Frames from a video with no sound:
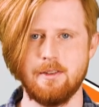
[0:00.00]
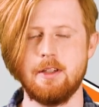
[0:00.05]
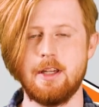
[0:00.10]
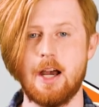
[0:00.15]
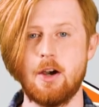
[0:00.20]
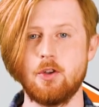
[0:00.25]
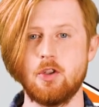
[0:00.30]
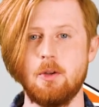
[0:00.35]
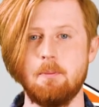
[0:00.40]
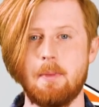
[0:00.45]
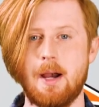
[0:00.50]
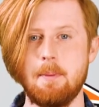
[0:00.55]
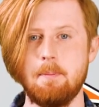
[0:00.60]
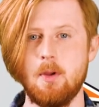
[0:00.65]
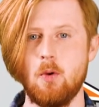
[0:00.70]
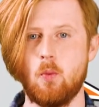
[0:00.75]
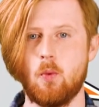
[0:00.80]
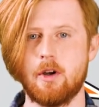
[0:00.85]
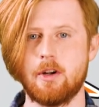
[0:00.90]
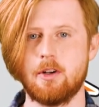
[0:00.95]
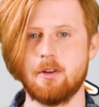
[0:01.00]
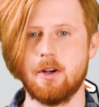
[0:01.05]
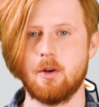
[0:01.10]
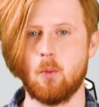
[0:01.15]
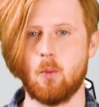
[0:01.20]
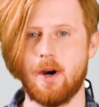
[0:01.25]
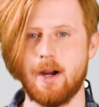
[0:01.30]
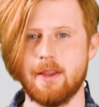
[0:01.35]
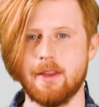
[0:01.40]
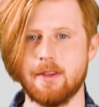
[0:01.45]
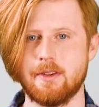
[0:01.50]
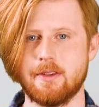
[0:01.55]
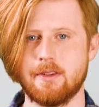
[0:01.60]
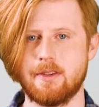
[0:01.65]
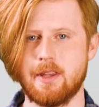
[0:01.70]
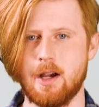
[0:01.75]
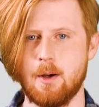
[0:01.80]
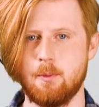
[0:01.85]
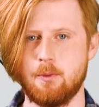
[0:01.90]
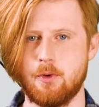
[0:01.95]
Now, you might be wondering why this
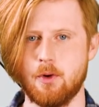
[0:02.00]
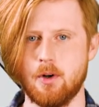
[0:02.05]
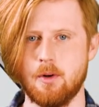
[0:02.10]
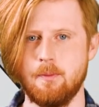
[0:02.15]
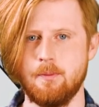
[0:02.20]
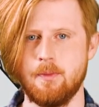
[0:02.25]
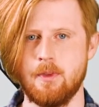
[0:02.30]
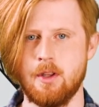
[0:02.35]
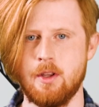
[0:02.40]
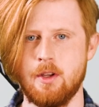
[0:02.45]
is helpful.